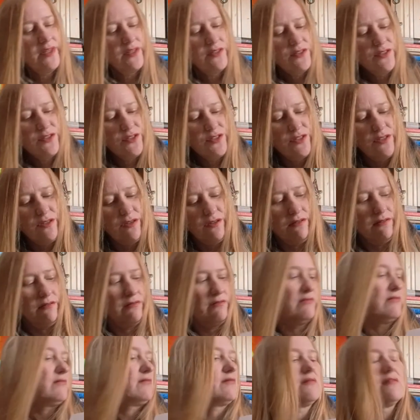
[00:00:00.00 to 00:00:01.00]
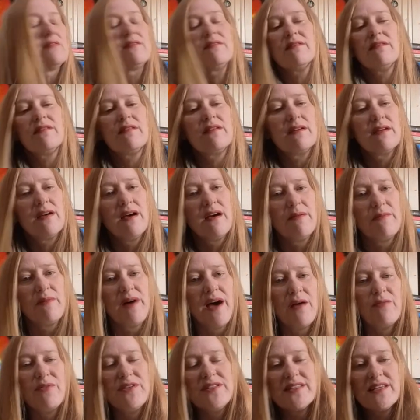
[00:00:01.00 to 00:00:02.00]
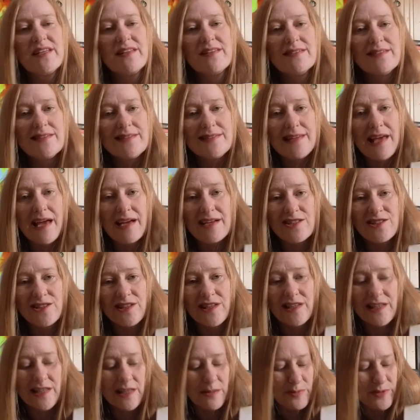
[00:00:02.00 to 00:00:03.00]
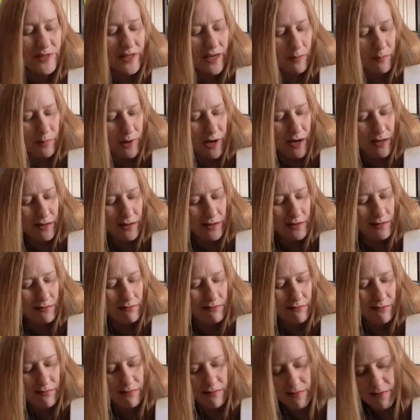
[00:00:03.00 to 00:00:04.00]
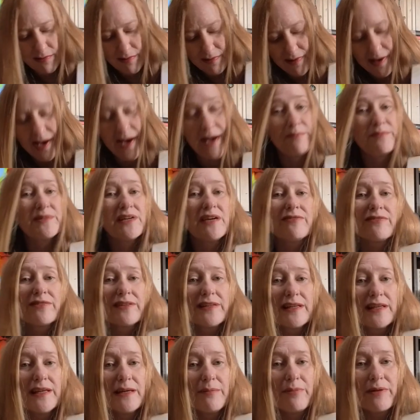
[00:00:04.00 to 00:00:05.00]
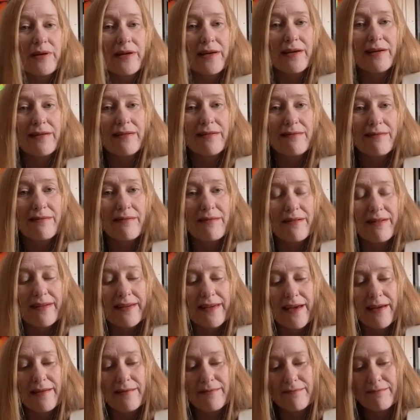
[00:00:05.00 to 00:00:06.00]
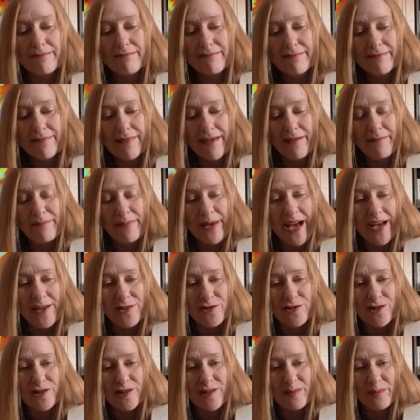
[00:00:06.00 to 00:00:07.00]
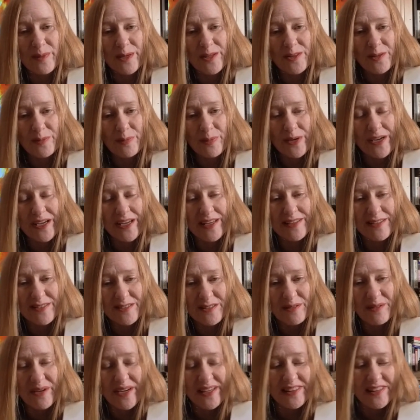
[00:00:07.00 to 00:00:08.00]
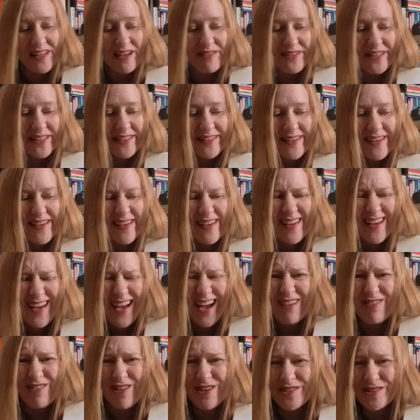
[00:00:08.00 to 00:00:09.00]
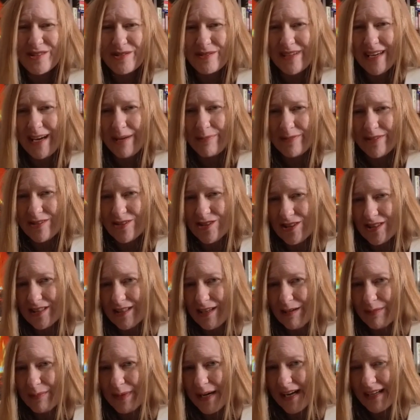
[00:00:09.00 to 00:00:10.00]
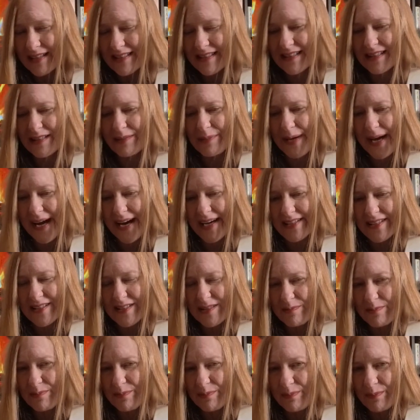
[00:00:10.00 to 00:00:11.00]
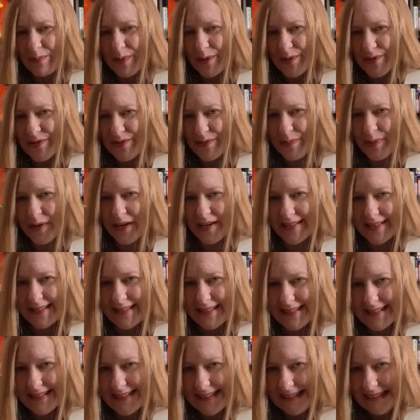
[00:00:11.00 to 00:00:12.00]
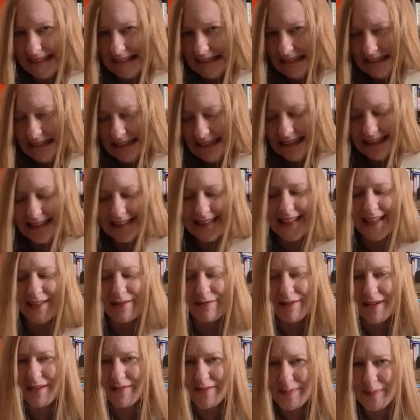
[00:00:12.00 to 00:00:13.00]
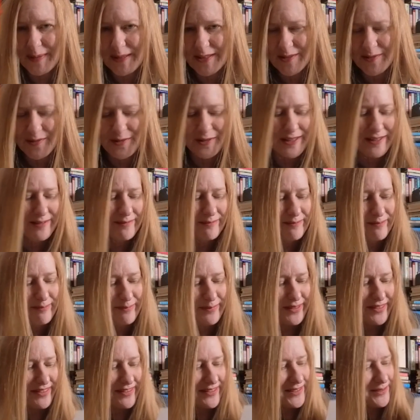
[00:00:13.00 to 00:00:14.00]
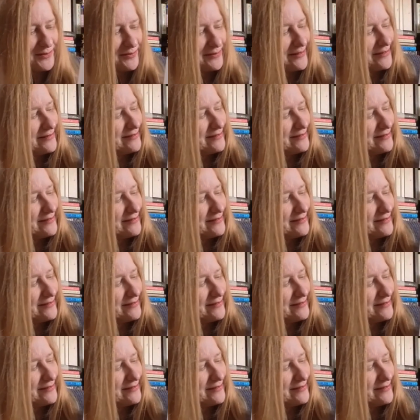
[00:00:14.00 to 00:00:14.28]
So, I would say this is actually a keepsake box. I'm definitely keeping it. Again, I'm passionate about the brand, so I love it. I've also kept a Chanel box in the past. Most boxes I don't have space for, but this